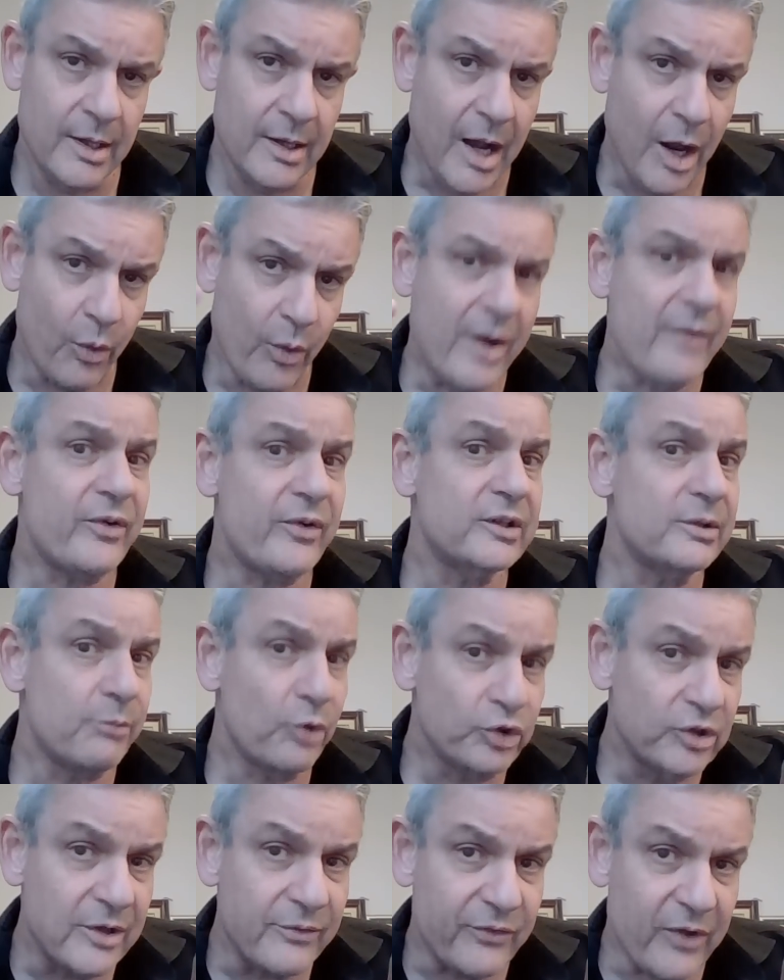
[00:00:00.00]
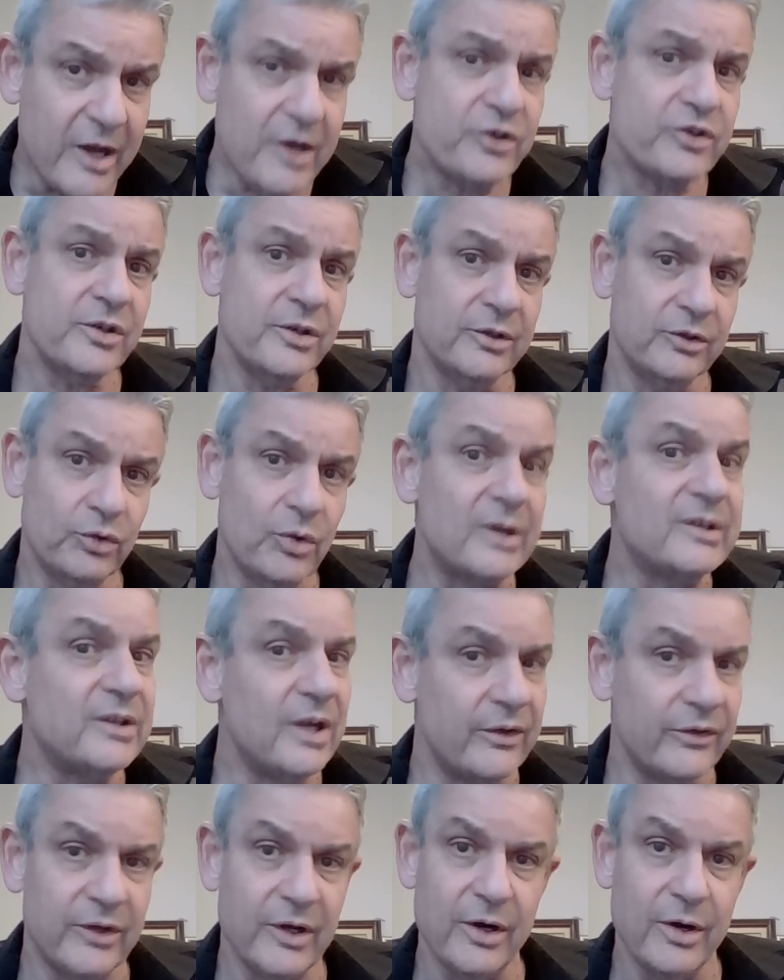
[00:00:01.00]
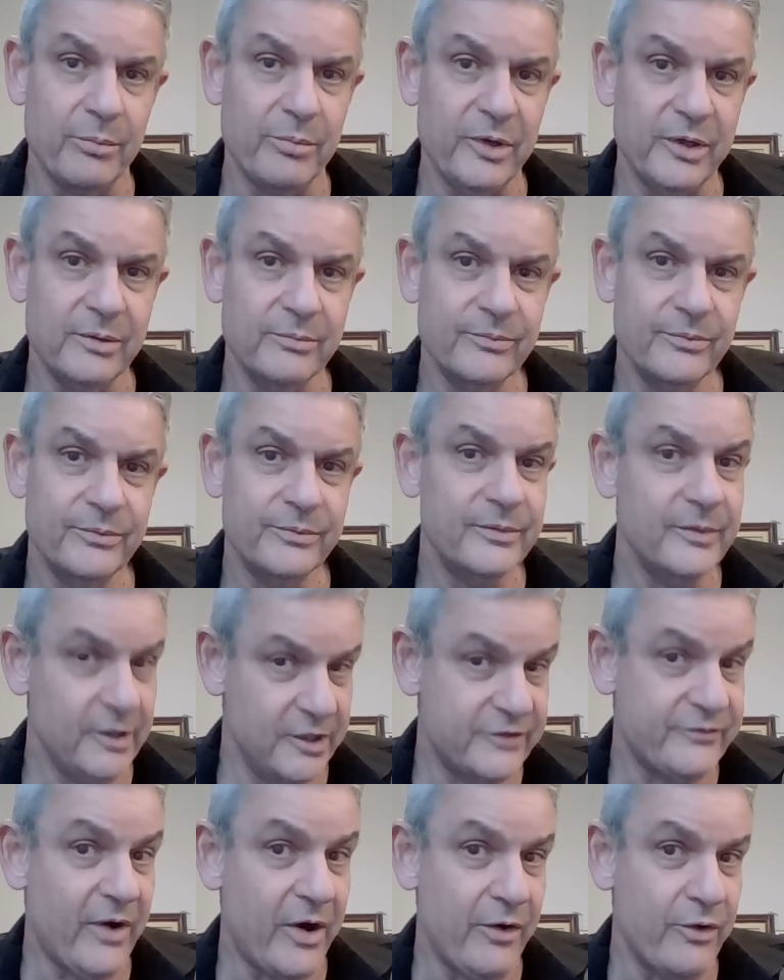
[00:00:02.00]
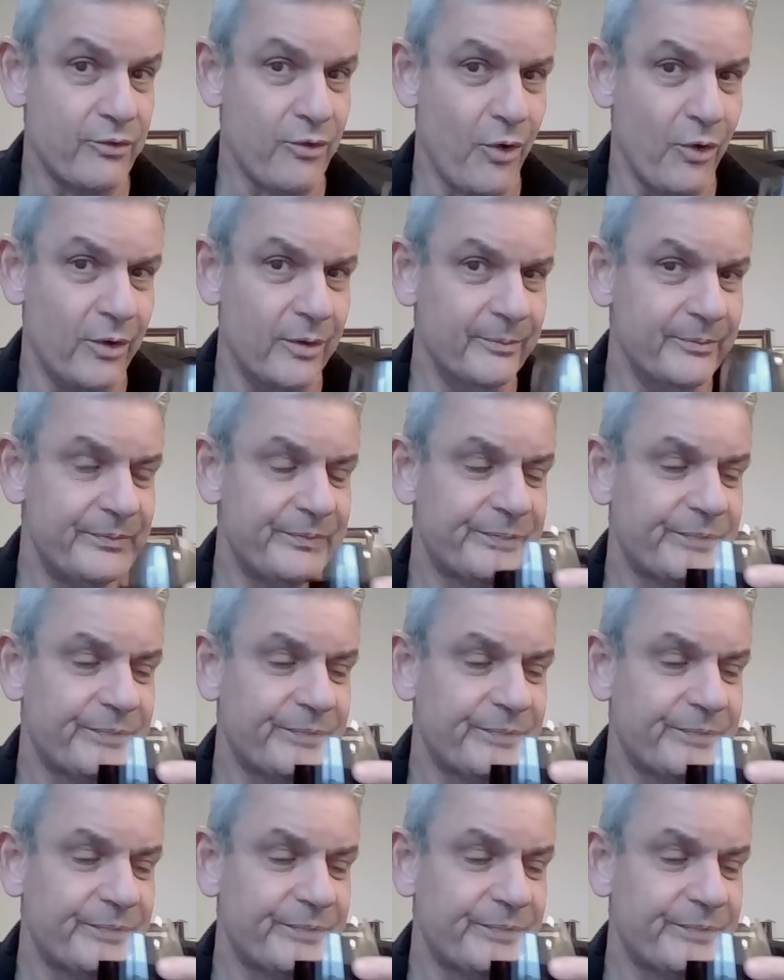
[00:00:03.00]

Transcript: However, the motivation to attend therapy is very wrong.